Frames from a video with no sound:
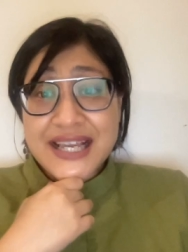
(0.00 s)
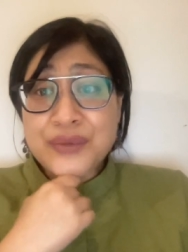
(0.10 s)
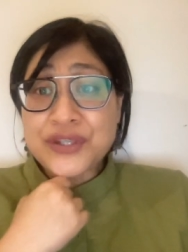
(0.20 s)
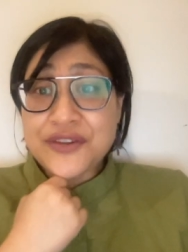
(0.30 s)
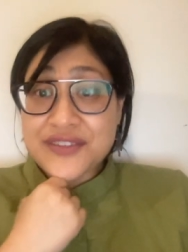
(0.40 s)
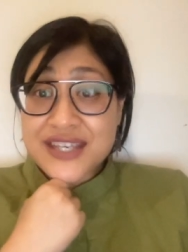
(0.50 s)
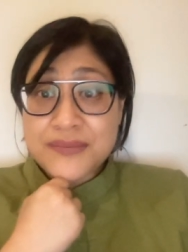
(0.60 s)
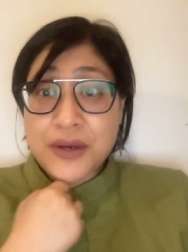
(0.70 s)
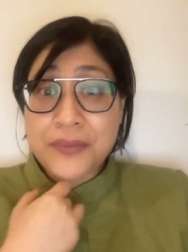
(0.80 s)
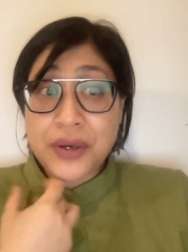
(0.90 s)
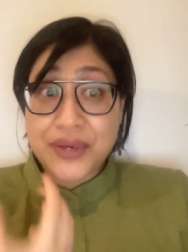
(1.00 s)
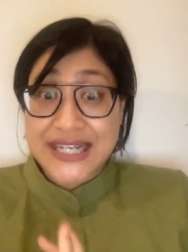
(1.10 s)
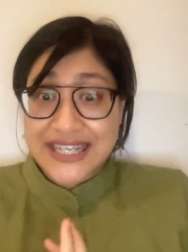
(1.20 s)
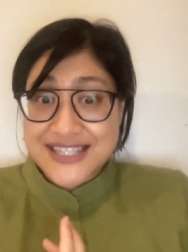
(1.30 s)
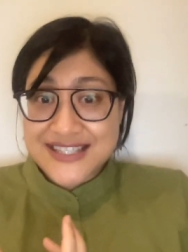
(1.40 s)
And when you think about
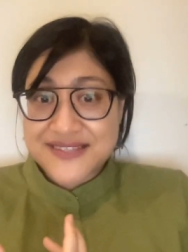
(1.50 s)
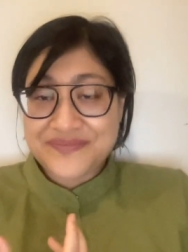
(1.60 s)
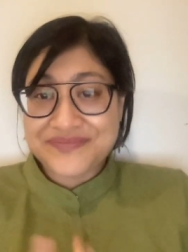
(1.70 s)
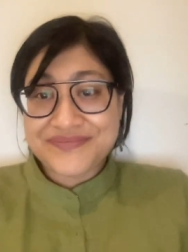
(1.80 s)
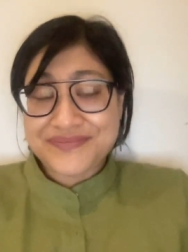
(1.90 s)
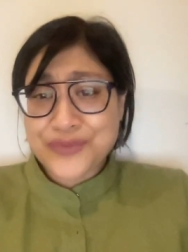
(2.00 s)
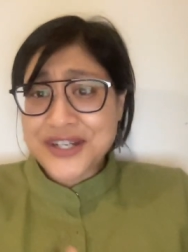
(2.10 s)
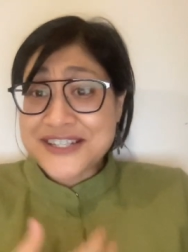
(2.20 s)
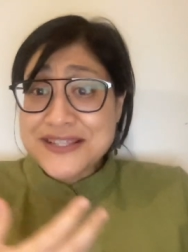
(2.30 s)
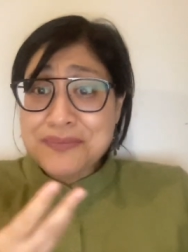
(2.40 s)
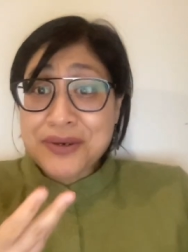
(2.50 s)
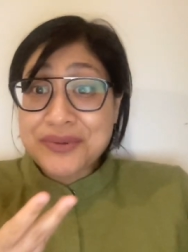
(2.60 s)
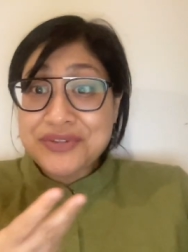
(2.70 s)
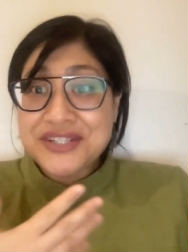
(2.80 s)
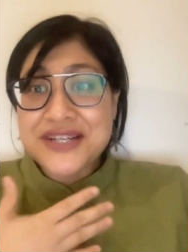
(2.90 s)
poetics, where does the
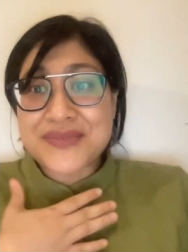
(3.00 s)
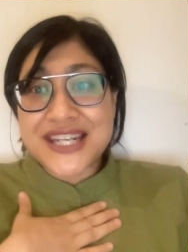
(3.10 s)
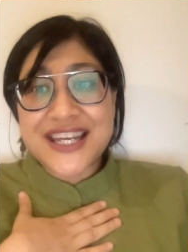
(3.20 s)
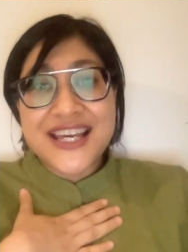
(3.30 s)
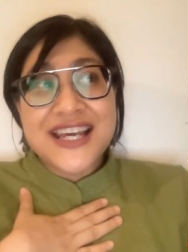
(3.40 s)
poetry come in?